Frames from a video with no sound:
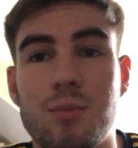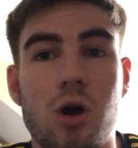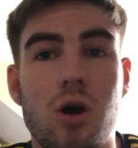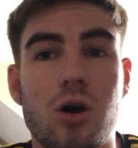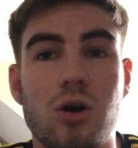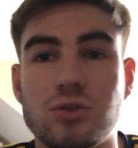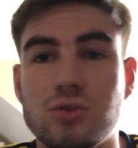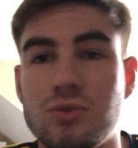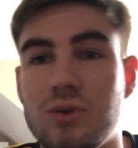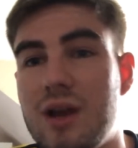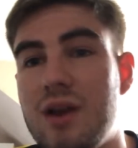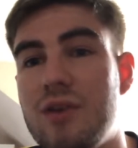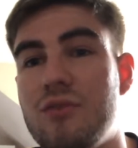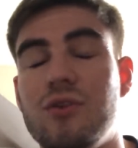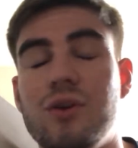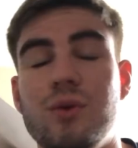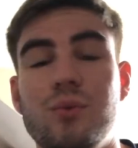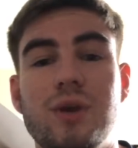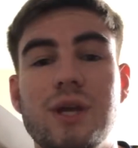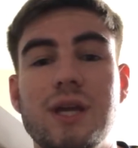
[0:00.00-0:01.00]
Arsenal
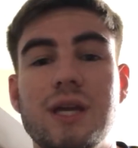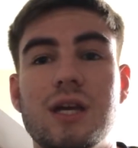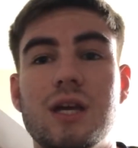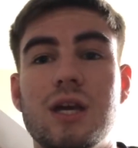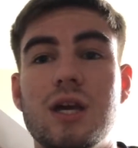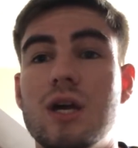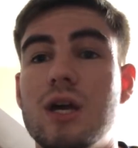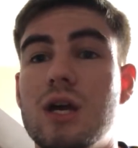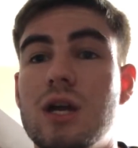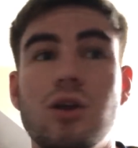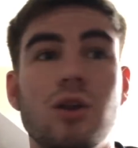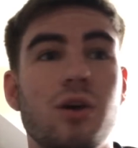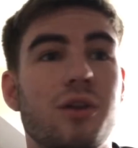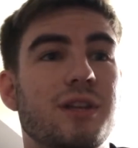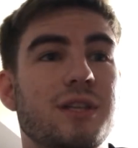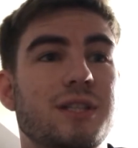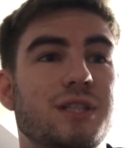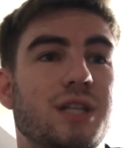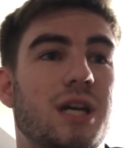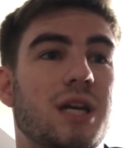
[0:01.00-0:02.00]
every week.
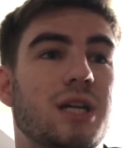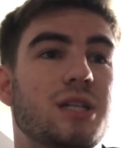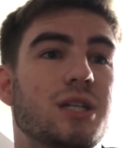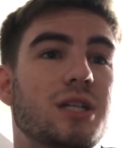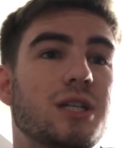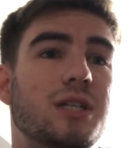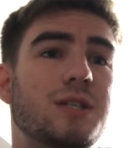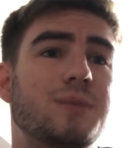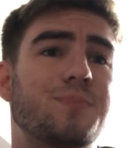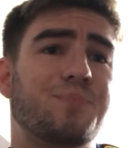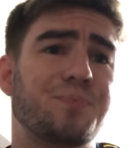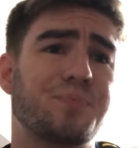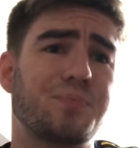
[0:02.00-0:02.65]
Nothing changes.